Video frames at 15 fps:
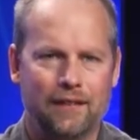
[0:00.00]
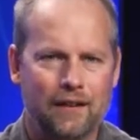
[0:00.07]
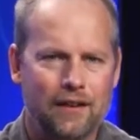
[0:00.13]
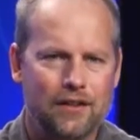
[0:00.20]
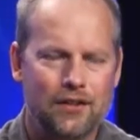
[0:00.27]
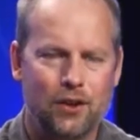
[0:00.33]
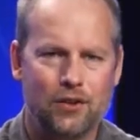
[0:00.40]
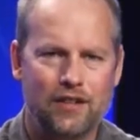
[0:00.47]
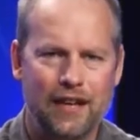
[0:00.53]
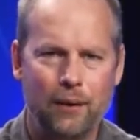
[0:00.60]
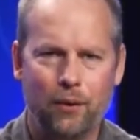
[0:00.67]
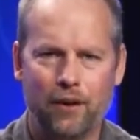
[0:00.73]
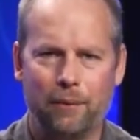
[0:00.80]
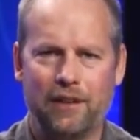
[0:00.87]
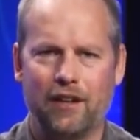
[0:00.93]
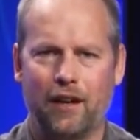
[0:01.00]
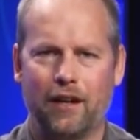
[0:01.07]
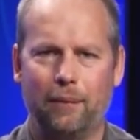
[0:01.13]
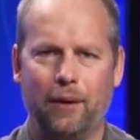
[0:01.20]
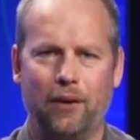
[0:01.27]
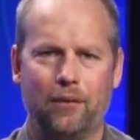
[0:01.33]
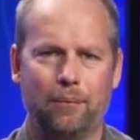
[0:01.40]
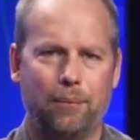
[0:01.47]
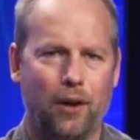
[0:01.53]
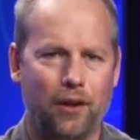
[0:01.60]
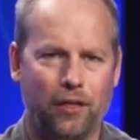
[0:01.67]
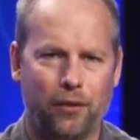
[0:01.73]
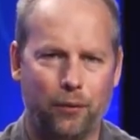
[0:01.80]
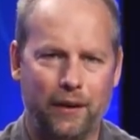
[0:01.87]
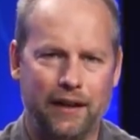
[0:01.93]
So today we're going to be talking about
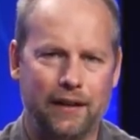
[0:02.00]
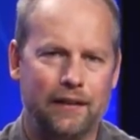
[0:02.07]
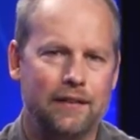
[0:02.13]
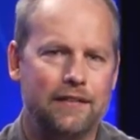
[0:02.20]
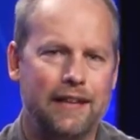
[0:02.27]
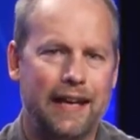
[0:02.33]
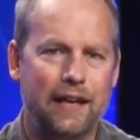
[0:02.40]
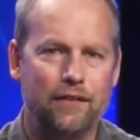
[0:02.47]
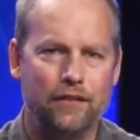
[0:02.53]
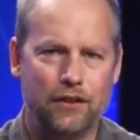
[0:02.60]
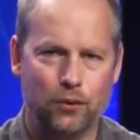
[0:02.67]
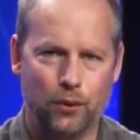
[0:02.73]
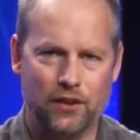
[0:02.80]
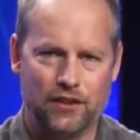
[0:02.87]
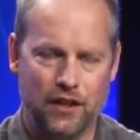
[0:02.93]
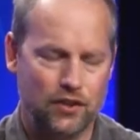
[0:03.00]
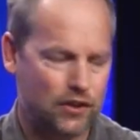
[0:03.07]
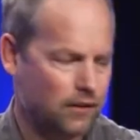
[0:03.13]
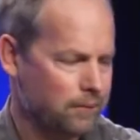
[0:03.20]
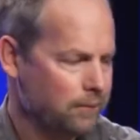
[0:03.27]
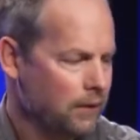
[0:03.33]
part 3, data visualization.